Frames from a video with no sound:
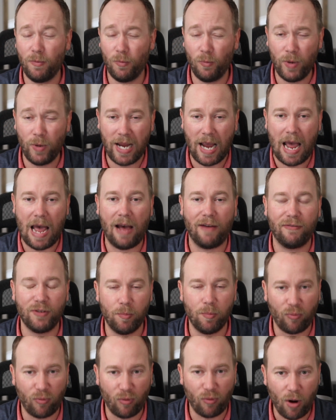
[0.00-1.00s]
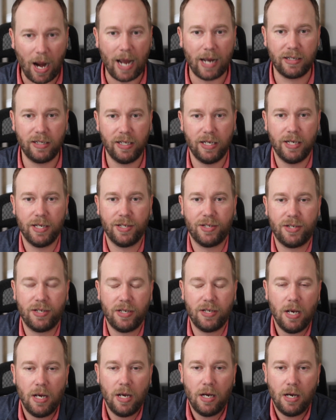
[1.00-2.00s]
We have to practice
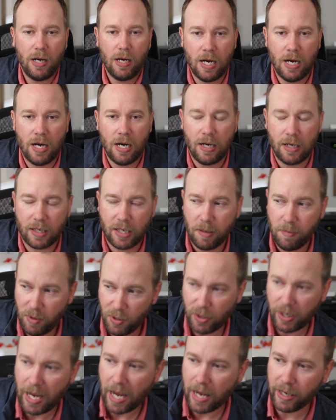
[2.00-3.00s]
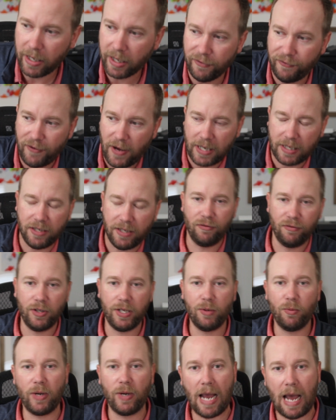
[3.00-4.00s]
communicating
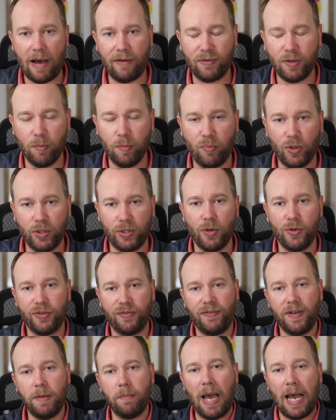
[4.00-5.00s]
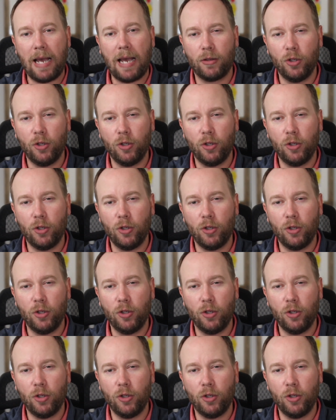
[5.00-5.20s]
effectively, we have to put those feedback